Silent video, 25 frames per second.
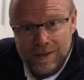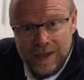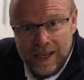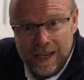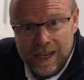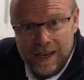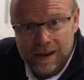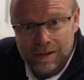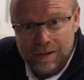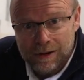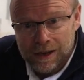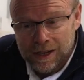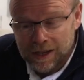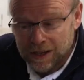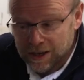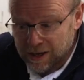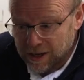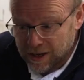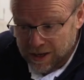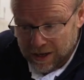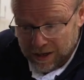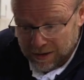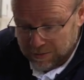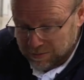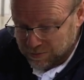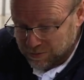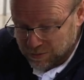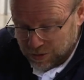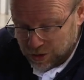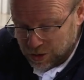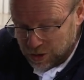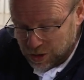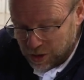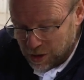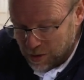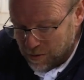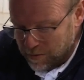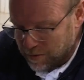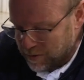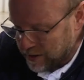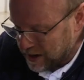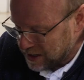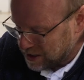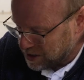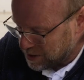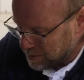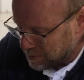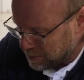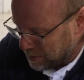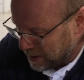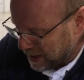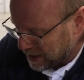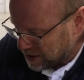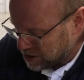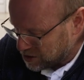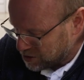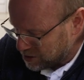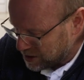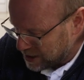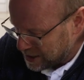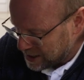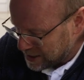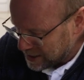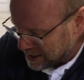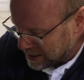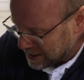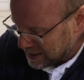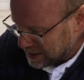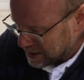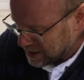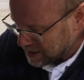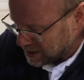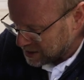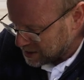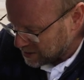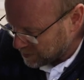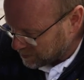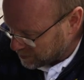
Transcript: here in a good old-fashioned battery. There's a